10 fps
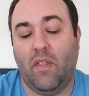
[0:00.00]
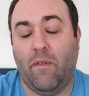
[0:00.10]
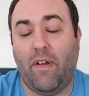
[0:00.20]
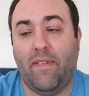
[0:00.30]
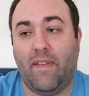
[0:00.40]

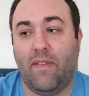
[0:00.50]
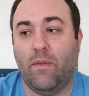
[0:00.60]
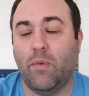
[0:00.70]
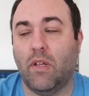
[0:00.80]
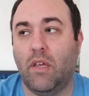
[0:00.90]
the fight
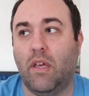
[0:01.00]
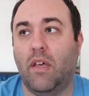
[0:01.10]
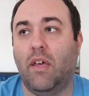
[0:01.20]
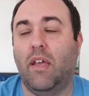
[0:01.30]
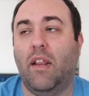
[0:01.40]
scenes were
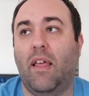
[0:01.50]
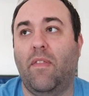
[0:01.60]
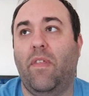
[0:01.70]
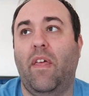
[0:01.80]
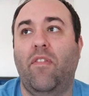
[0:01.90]
good.
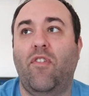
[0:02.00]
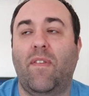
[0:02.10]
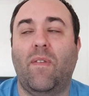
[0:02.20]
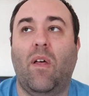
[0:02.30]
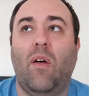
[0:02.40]
And then
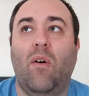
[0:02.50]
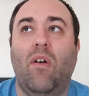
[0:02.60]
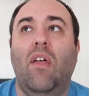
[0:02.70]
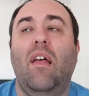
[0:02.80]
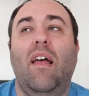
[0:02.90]
just the whole